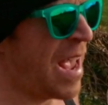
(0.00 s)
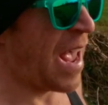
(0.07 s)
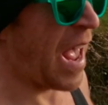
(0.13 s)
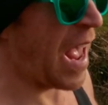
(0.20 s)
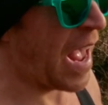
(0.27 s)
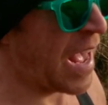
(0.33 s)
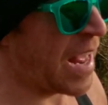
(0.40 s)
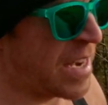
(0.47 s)

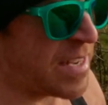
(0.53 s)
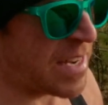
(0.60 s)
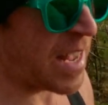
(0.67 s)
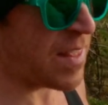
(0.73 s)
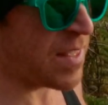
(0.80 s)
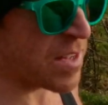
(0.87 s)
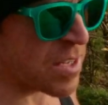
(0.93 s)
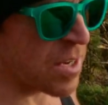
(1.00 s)
and
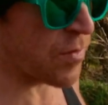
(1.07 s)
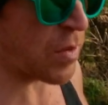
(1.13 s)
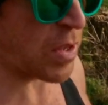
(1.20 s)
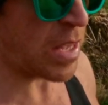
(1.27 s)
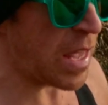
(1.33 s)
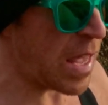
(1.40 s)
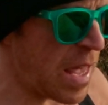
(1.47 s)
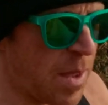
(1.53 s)
in the sort of the
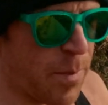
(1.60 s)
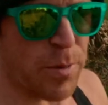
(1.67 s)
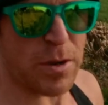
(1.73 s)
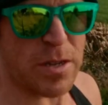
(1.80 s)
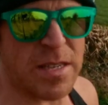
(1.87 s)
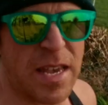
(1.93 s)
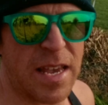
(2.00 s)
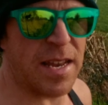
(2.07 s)
year
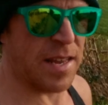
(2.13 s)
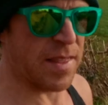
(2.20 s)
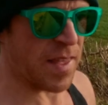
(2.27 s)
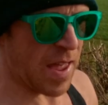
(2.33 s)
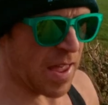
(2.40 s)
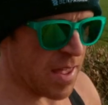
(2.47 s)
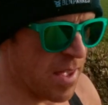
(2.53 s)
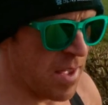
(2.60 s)
preceding
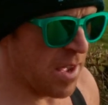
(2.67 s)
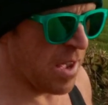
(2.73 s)
that,